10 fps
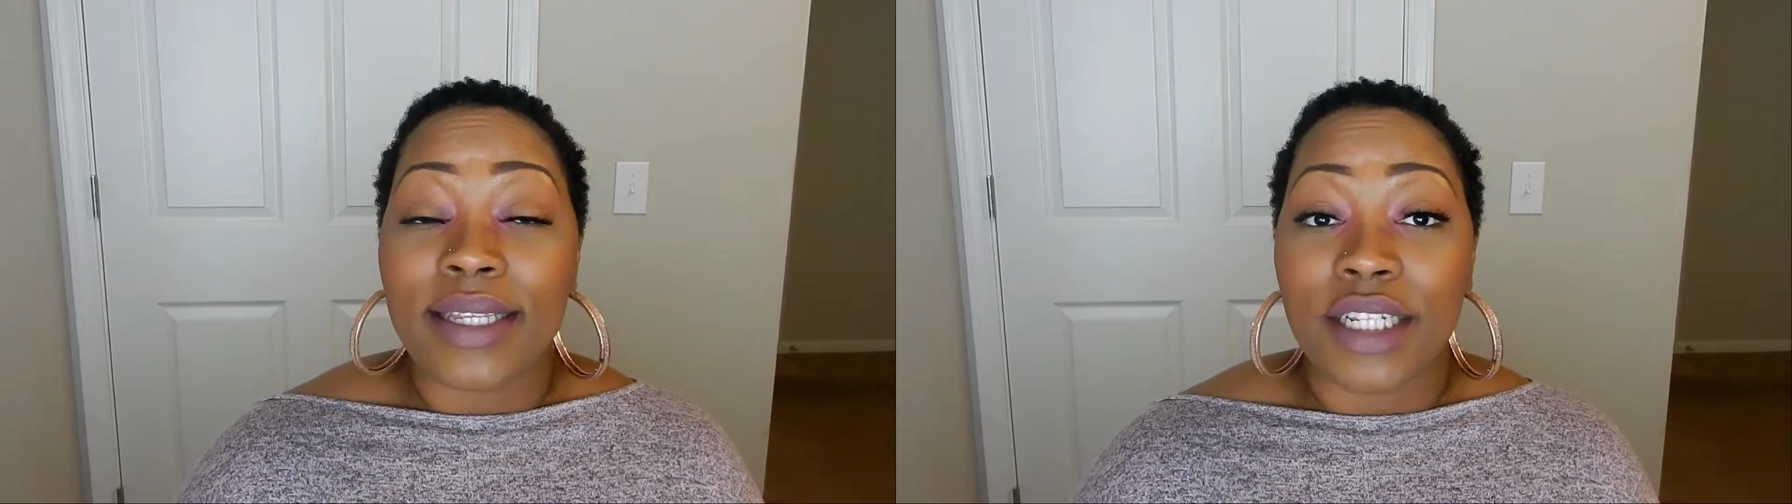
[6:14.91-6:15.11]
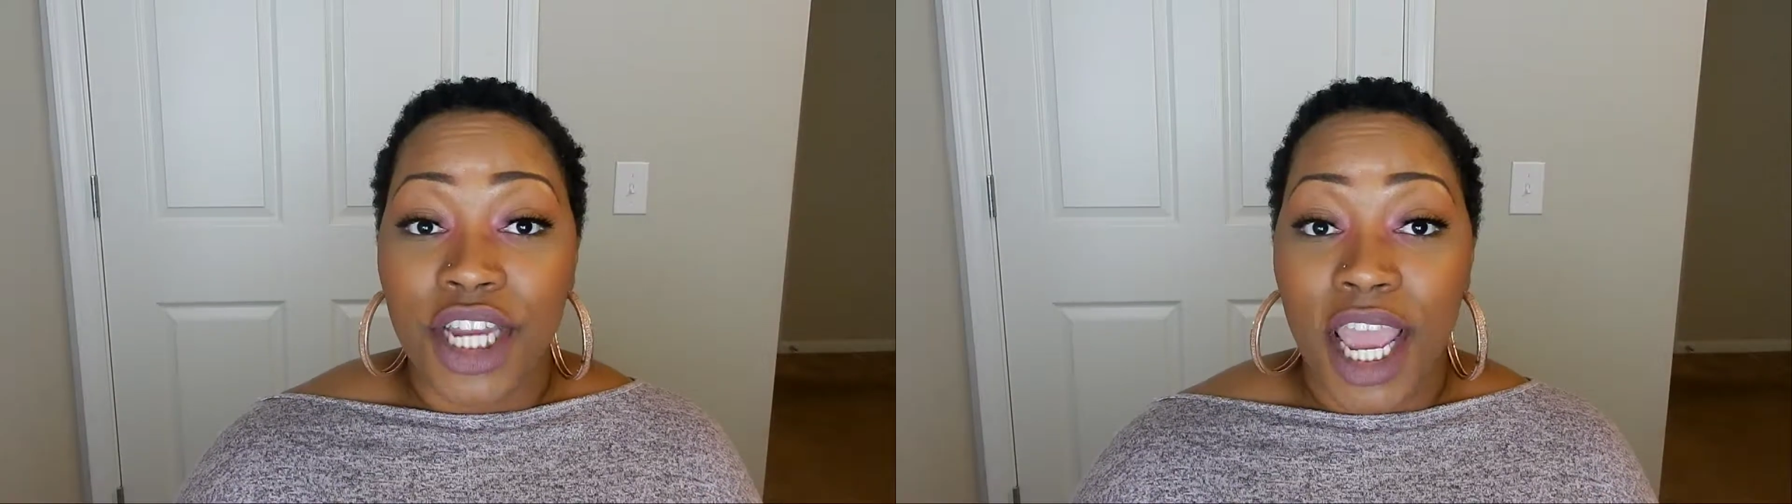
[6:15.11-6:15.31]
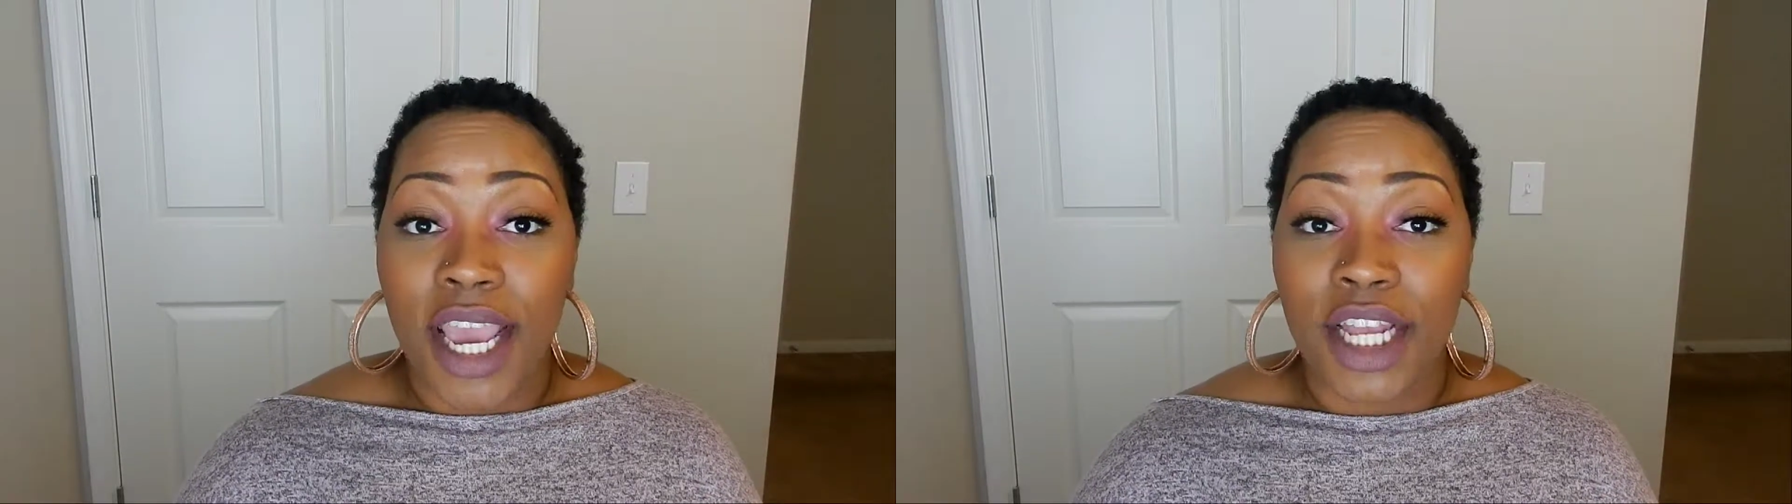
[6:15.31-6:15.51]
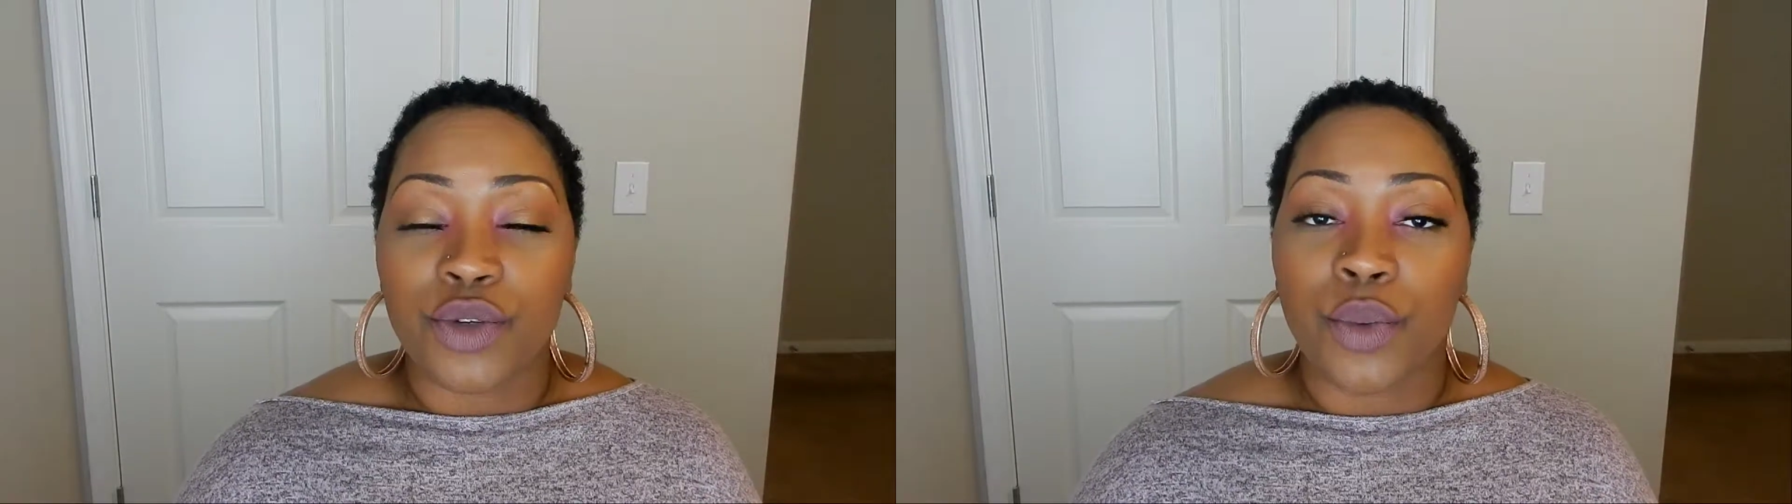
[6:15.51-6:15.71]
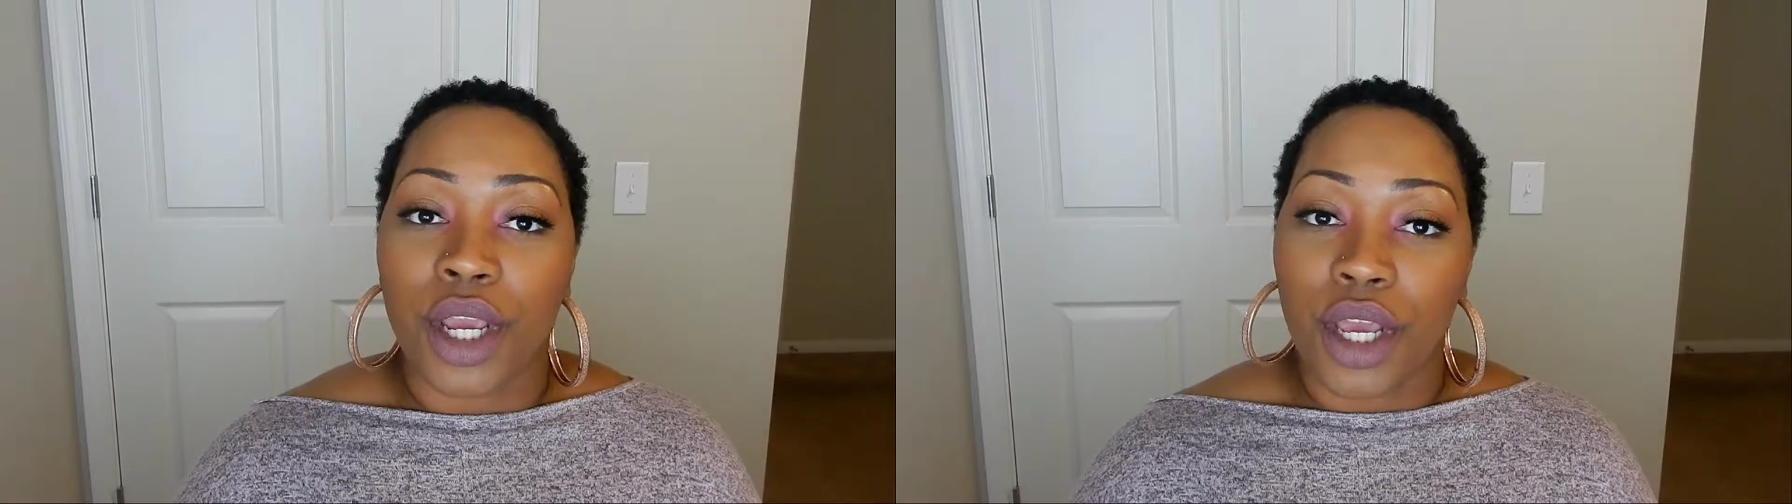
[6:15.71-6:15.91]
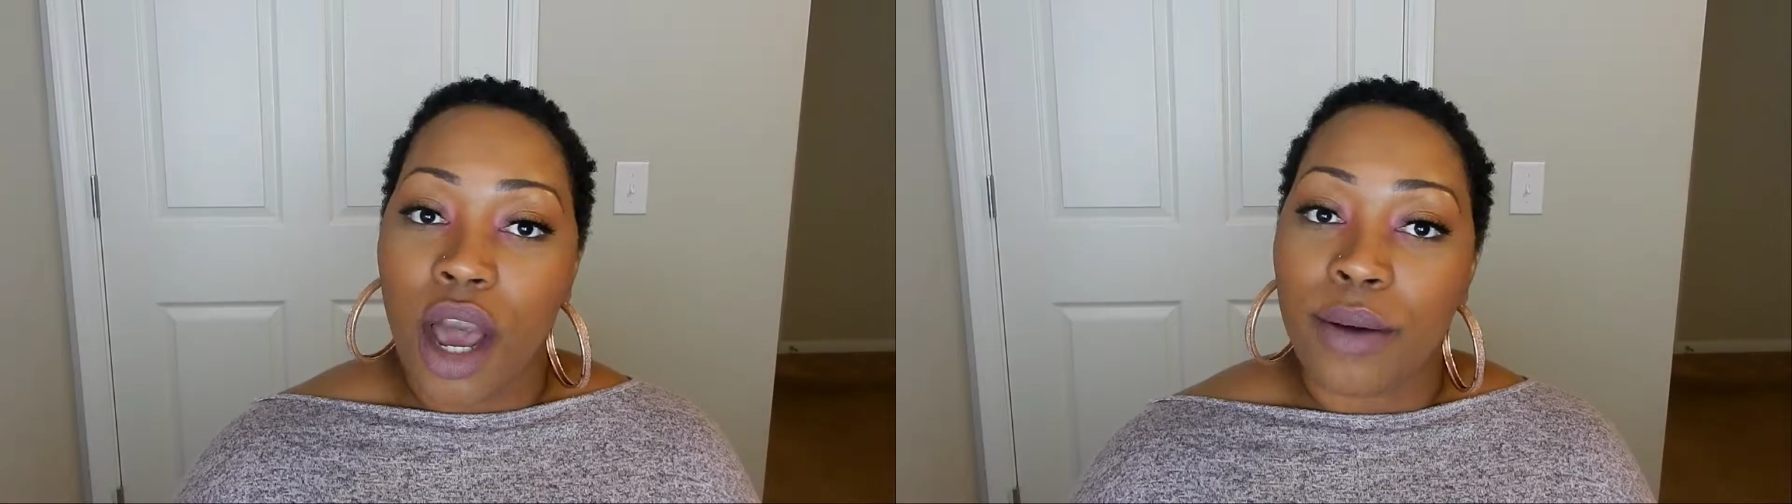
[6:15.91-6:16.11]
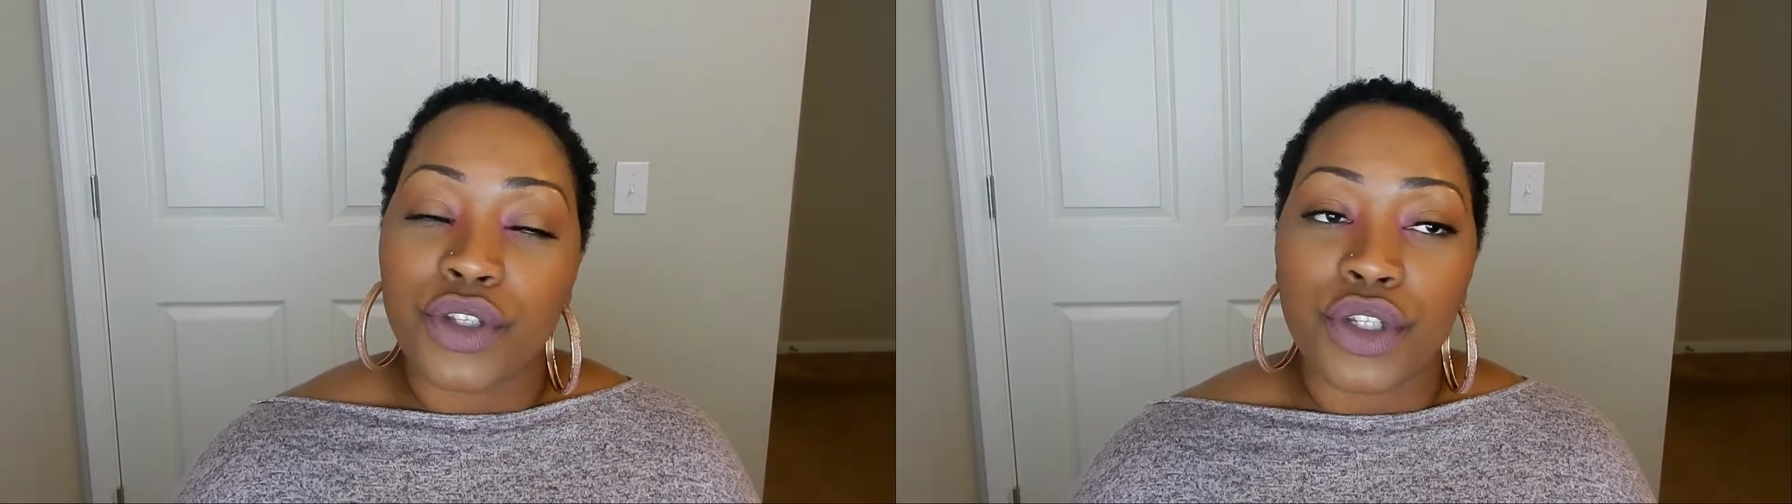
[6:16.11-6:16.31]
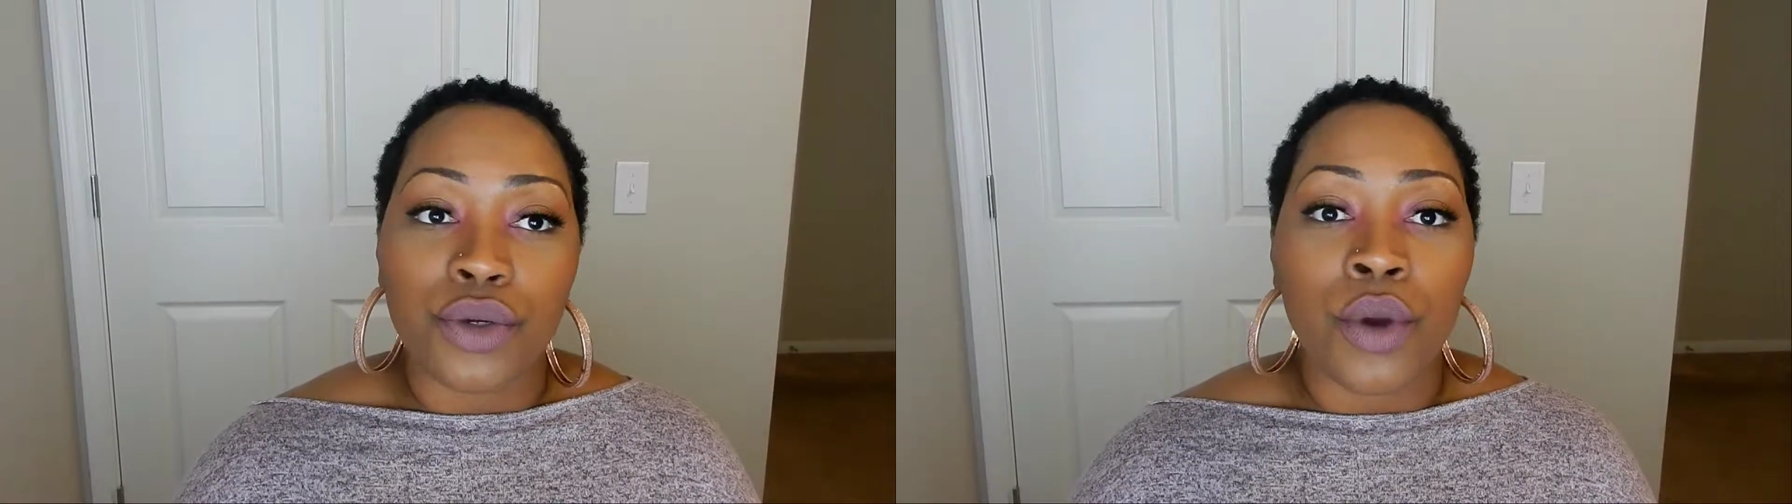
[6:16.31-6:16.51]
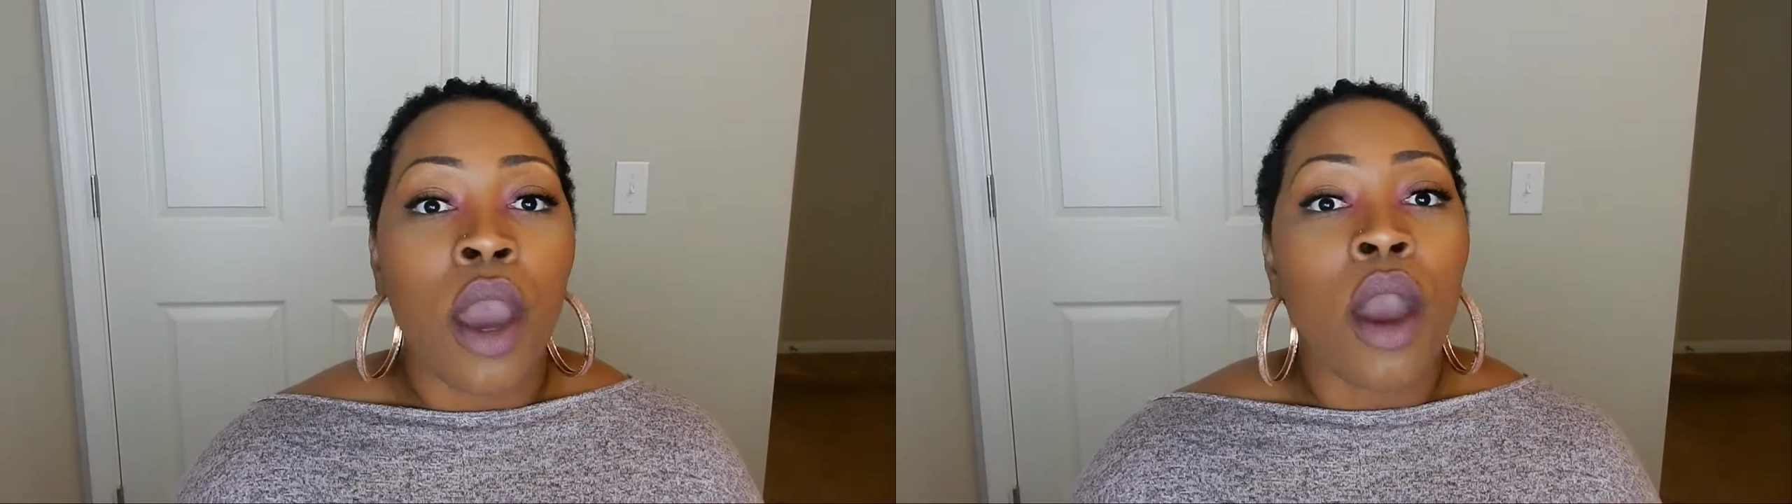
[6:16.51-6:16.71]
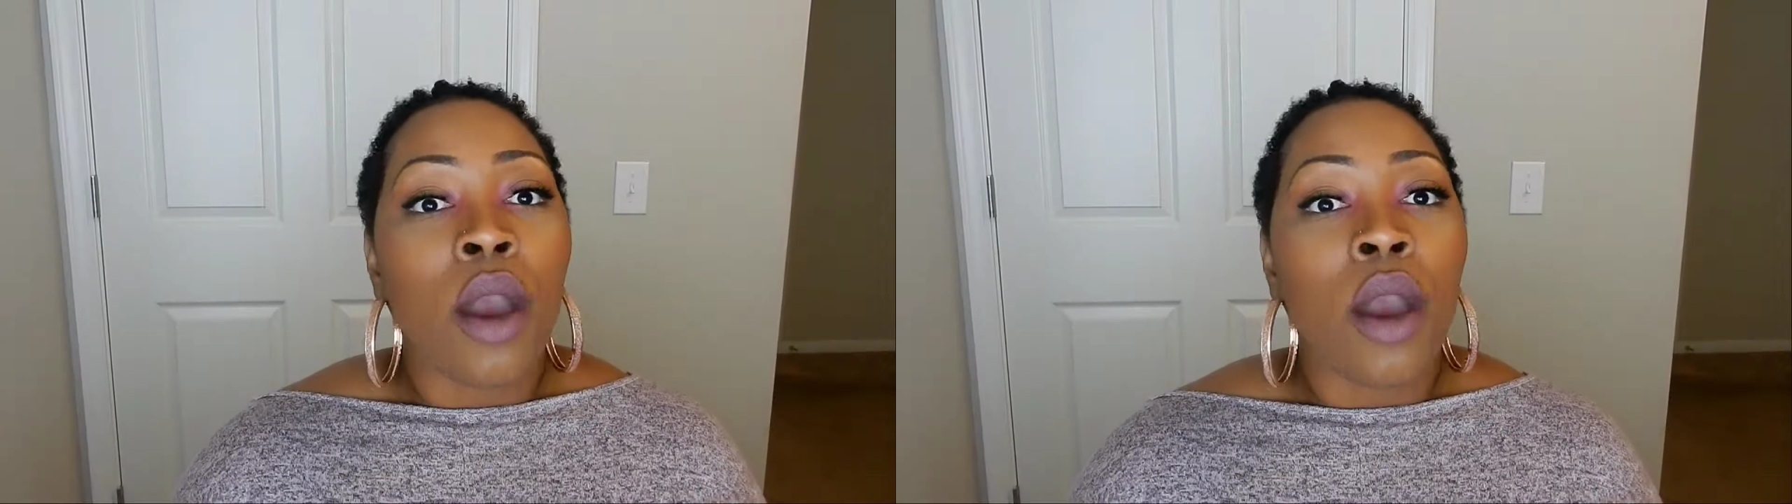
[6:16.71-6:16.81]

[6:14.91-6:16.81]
to change when it comes to